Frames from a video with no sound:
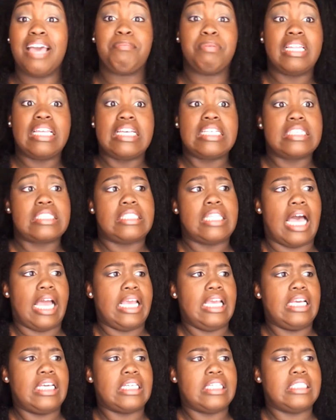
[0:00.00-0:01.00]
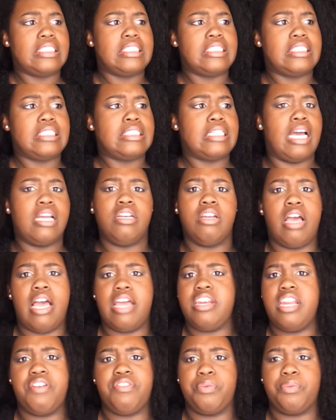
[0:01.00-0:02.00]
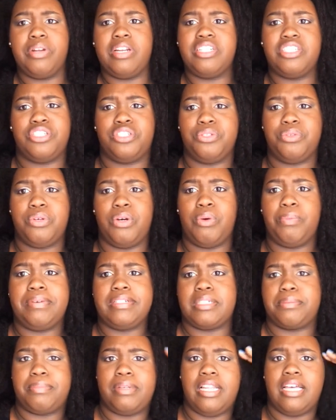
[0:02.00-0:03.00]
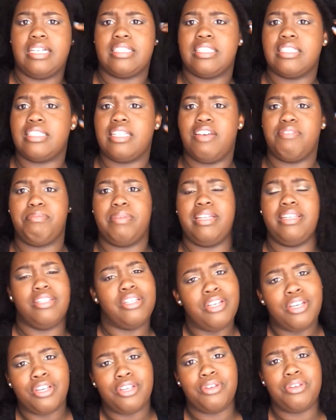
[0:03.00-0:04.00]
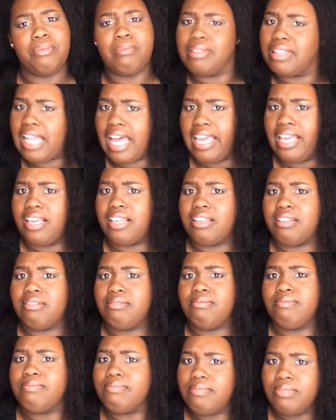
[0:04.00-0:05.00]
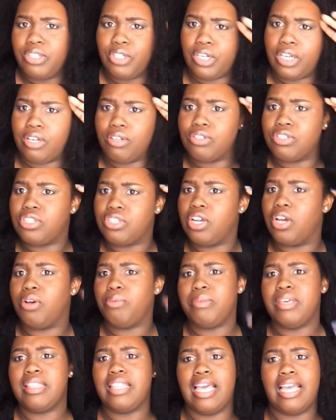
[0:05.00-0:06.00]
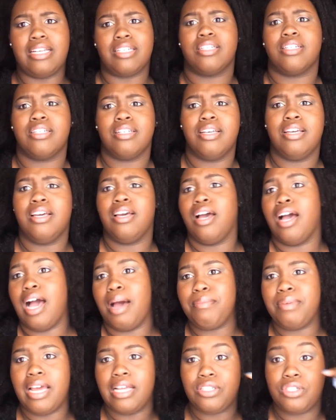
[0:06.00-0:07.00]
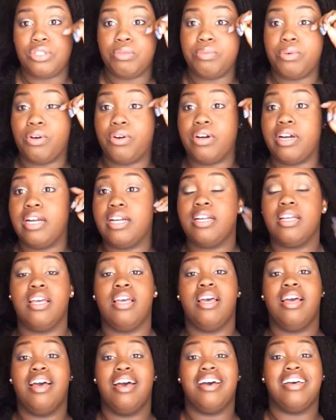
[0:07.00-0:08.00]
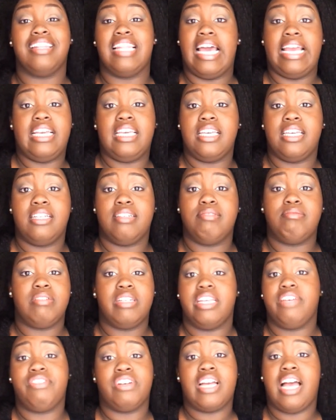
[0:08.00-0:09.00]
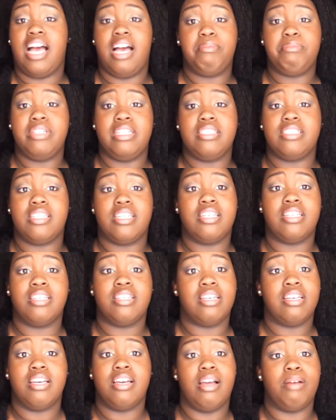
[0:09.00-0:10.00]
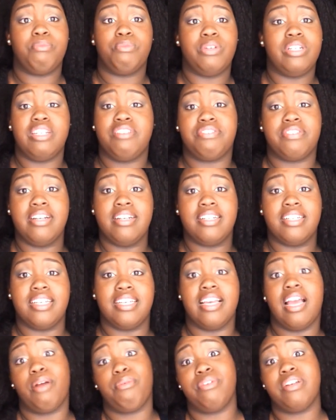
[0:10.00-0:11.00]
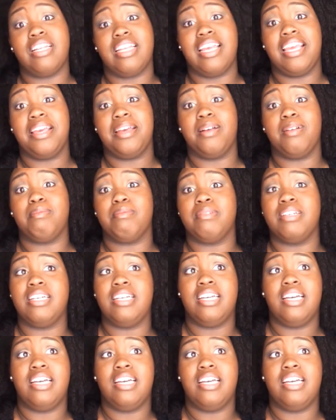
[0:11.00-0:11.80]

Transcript: Please like. I know I never really just do a whole bunch of plugs and stuff, but like, you know, show me that I'm not too boring. Like it, leave a comment. I'm really friendly. I really am.